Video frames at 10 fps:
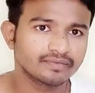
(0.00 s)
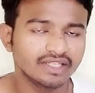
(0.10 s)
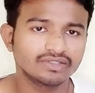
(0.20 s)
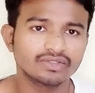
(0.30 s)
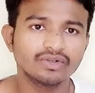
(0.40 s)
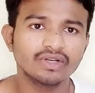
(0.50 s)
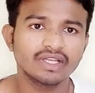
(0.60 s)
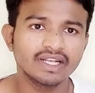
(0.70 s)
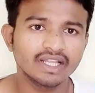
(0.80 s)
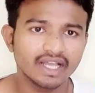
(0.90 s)
So
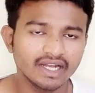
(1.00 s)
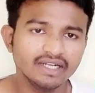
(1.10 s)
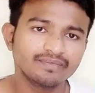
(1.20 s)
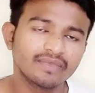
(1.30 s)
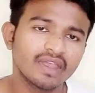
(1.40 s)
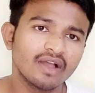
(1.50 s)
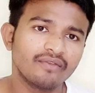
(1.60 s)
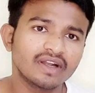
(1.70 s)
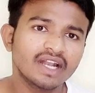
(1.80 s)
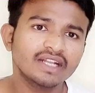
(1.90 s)
in GERD,
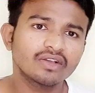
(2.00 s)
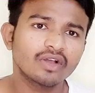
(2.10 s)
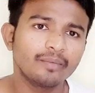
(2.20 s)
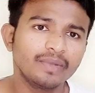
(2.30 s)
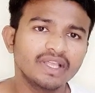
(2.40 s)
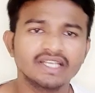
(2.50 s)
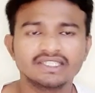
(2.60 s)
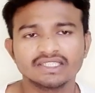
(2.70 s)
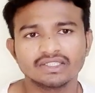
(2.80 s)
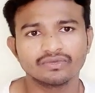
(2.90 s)
what are the
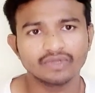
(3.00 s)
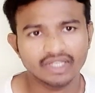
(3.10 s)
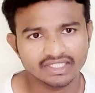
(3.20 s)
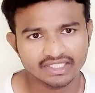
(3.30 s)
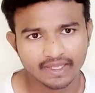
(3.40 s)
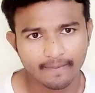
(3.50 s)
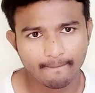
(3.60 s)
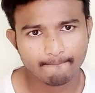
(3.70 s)
complications we can see?